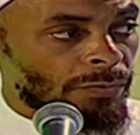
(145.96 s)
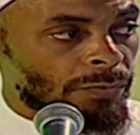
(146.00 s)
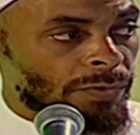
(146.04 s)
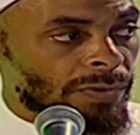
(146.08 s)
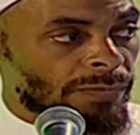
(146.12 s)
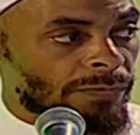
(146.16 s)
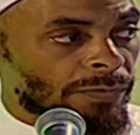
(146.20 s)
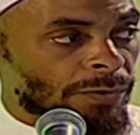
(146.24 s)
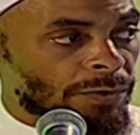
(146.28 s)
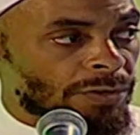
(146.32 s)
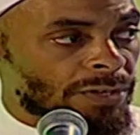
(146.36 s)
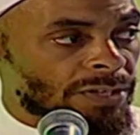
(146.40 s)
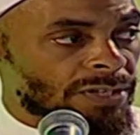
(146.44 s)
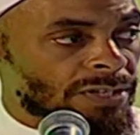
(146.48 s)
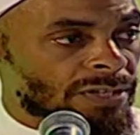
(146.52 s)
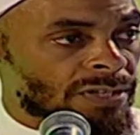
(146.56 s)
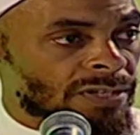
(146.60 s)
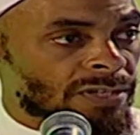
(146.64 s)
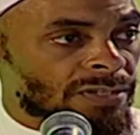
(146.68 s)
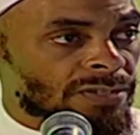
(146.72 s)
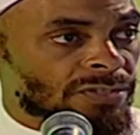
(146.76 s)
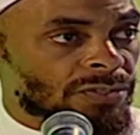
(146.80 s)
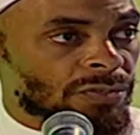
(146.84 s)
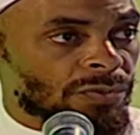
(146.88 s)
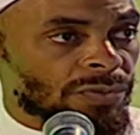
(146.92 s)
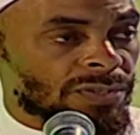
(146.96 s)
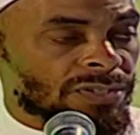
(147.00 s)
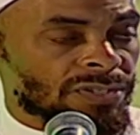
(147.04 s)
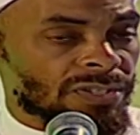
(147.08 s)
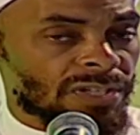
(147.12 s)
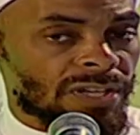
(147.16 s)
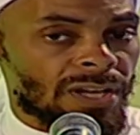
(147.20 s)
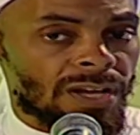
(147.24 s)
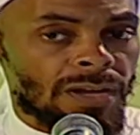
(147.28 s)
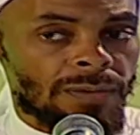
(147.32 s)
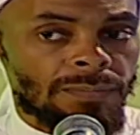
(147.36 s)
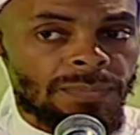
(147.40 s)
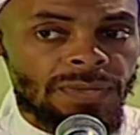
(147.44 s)
reverted to
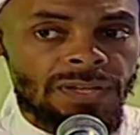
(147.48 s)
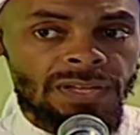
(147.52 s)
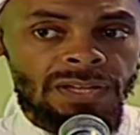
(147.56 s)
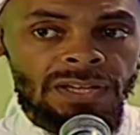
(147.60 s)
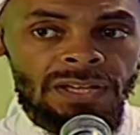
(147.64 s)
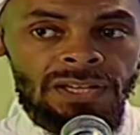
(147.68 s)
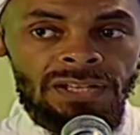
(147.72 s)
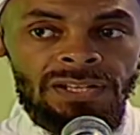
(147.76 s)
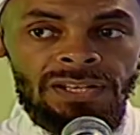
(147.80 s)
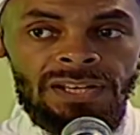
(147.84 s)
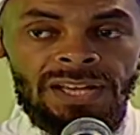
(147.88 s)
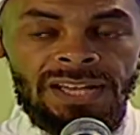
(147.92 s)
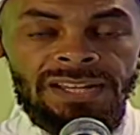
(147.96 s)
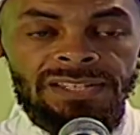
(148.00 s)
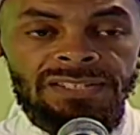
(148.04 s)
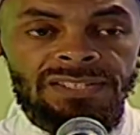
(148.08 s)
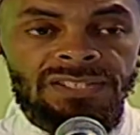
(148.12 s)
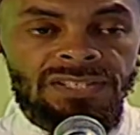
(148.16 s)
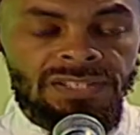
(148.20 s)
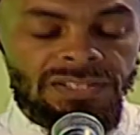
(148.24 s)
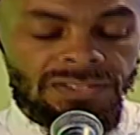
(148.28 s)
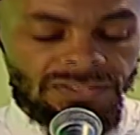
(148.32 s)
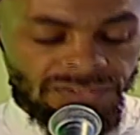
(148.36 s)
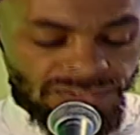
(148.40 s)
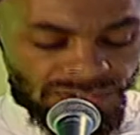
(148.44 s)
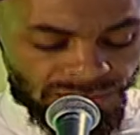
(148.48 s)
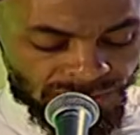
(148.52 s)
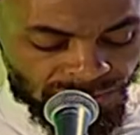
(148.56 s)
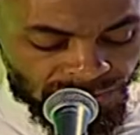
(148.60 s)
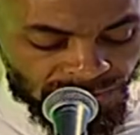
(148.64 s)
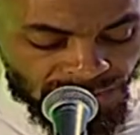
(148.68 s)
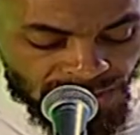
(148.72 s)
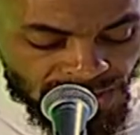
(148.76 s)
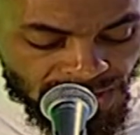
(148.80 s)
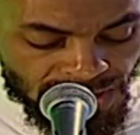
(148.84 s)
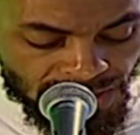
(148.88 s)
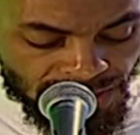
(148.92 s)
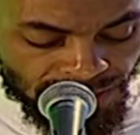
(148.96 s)
Islam in nineteen
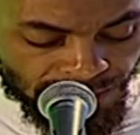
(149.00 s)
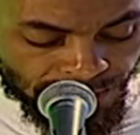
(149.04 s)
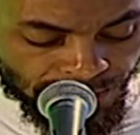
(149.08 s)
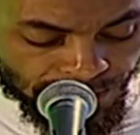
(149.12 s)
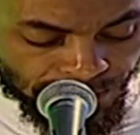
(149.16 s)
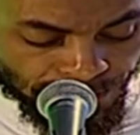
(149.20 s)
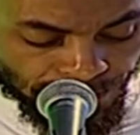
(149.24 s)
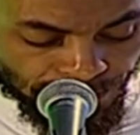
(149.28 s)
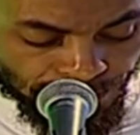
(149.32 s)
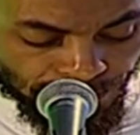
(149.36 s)
sixty-eight.